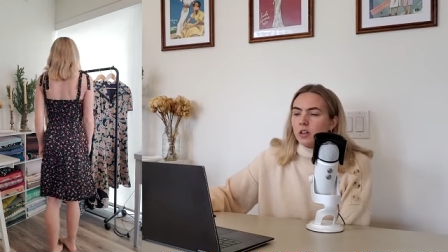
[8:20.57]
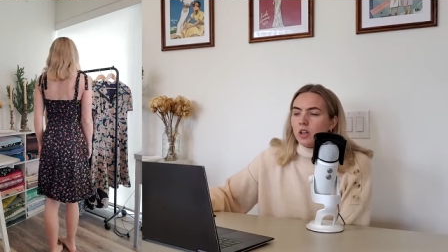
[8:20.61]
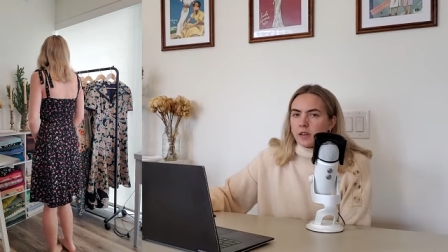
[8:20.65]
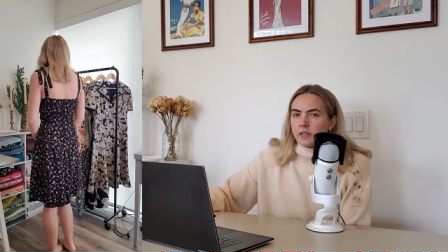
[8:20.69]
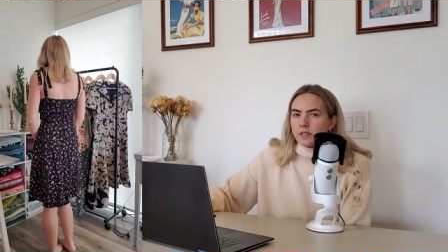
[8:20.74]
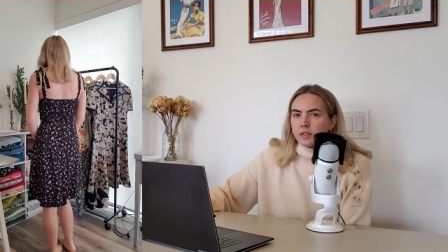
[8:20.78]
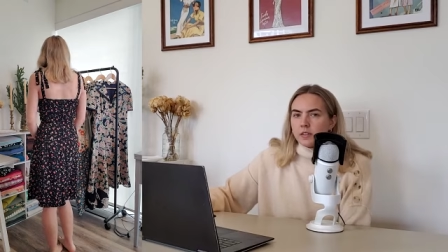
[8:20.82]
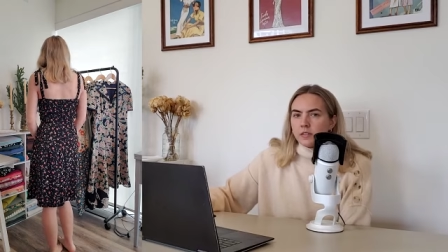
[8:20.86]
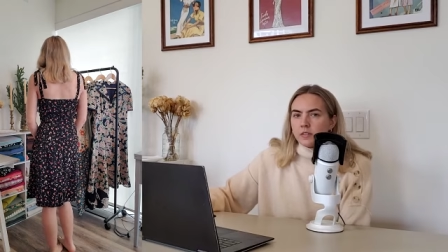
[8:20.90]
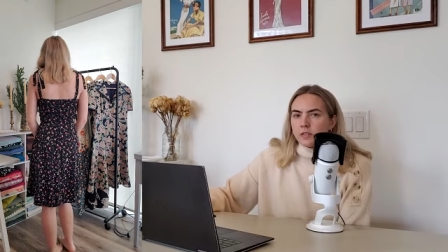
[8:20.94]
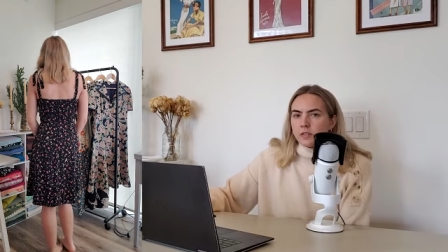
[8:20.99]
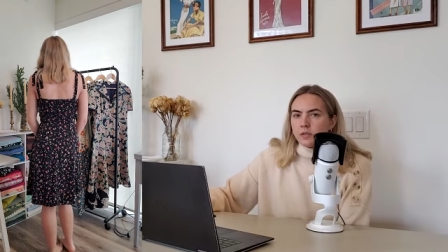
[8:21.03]
I
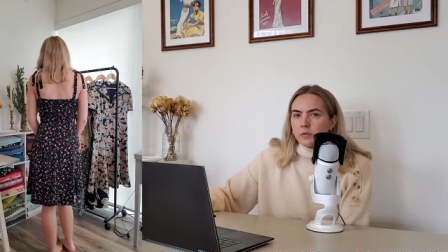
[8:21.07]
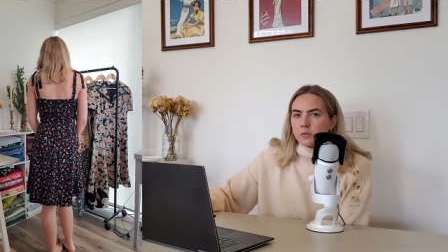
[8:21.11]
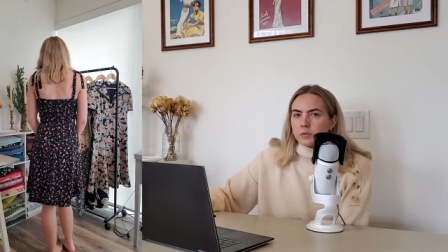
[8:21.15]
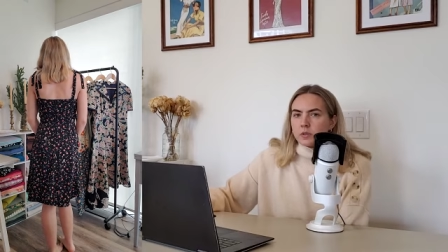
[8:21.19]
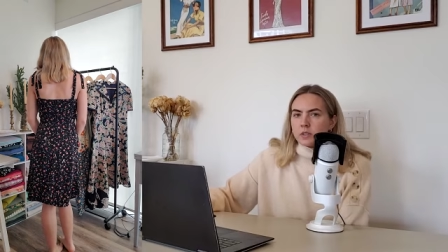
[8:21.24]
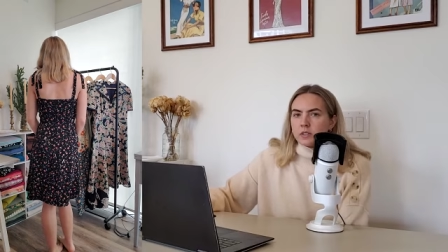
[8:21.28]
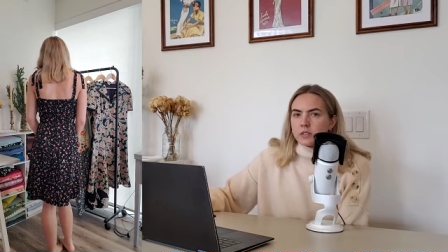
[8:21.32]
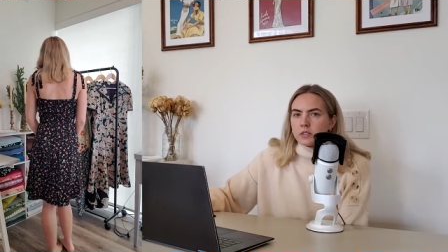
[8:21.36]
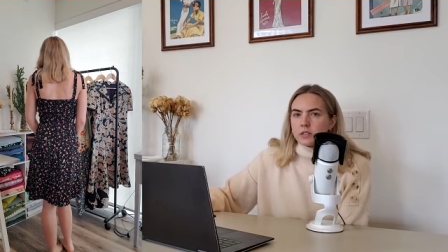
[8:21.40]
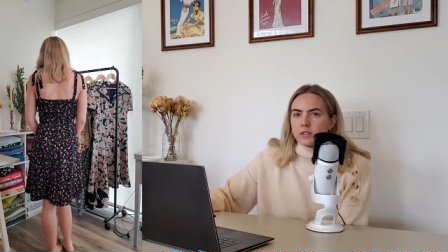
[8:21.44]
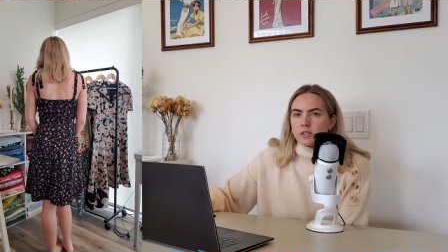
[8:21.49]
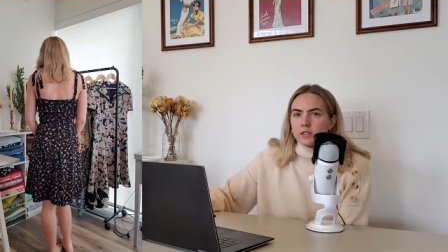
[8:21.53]
think the
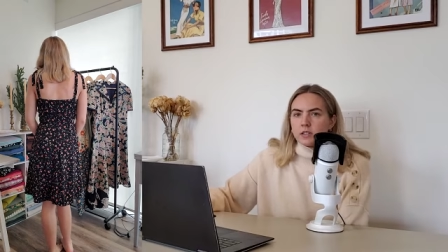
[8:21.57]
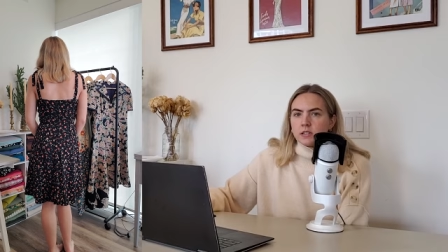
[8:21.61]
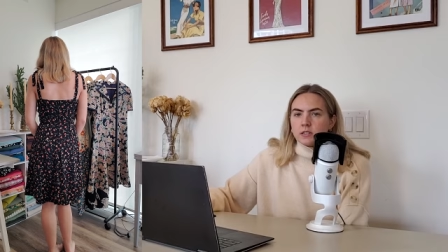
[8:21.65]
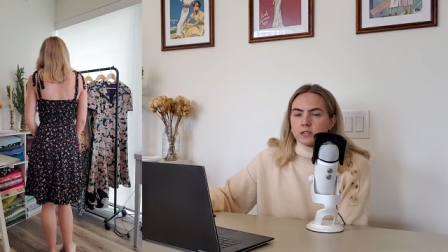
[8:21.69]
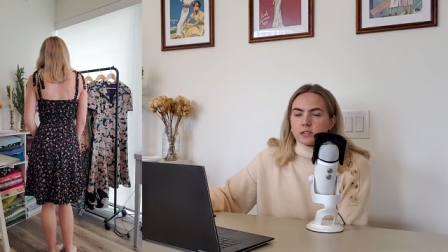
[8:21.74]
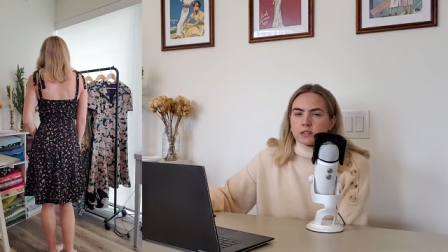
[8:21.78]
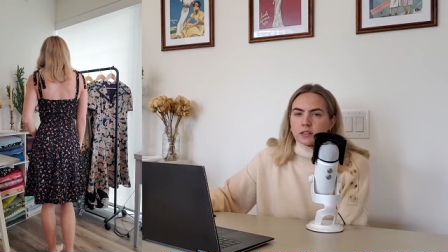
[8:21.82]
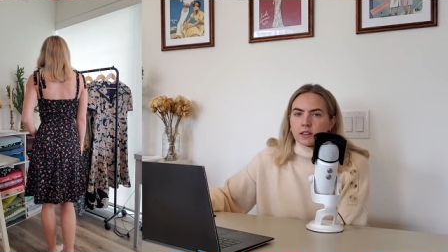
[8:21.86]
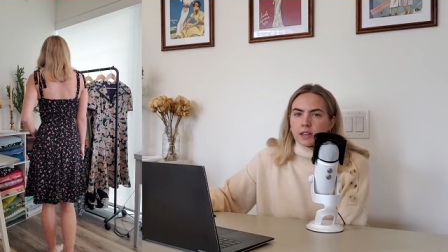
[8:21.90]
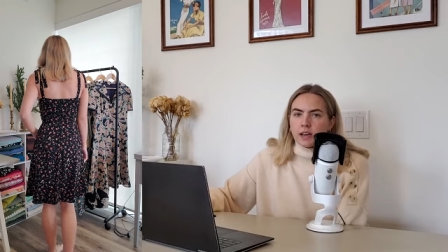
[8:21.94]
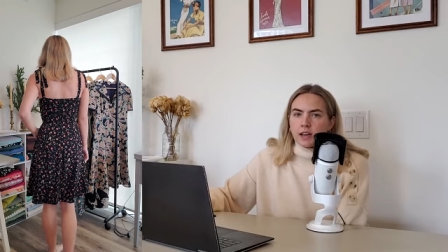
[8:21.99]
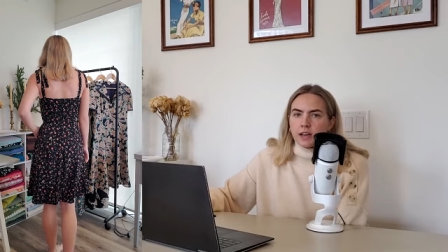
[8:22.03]
reason
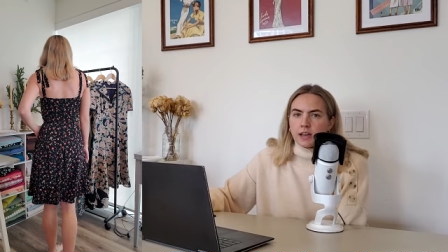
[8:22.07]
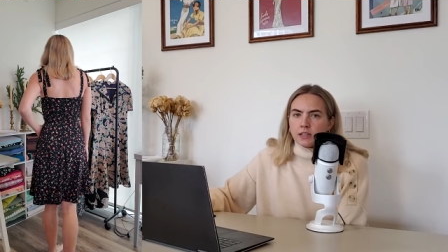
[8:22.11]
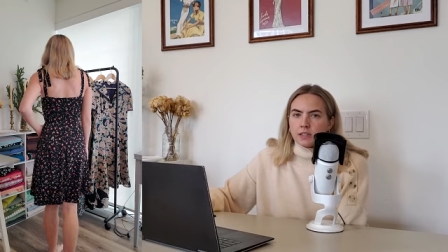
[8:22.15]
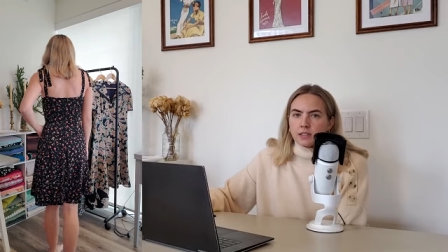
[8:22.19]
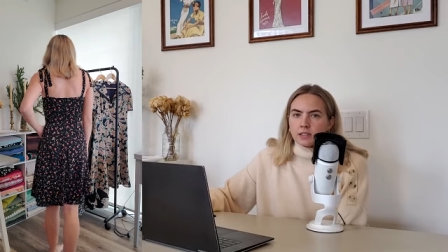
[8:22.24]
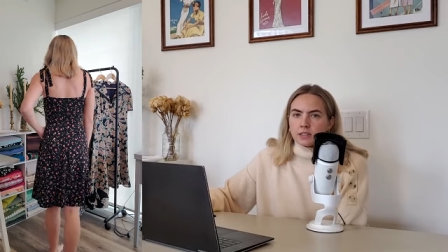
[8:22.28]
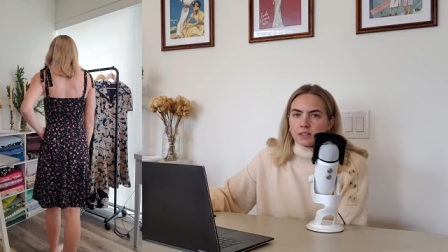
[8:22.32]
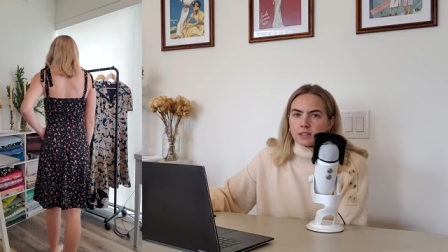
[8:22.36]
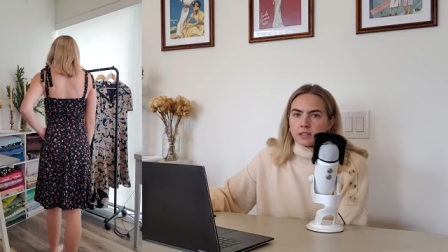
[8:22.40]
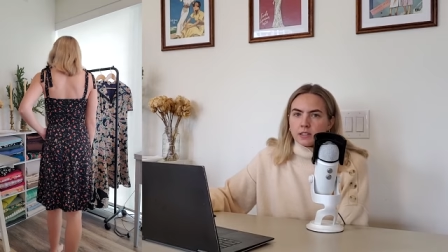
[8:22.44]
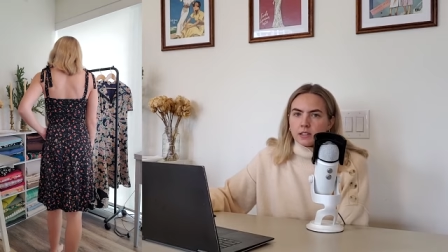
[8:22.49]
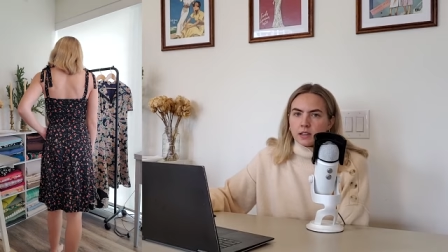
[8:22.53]
is
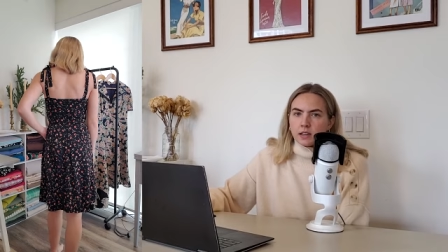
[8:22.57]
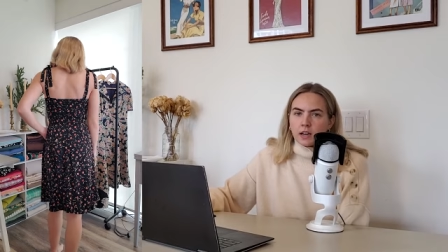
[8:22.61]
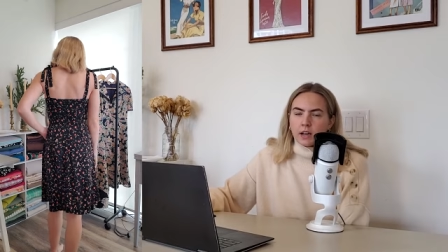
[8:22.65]
that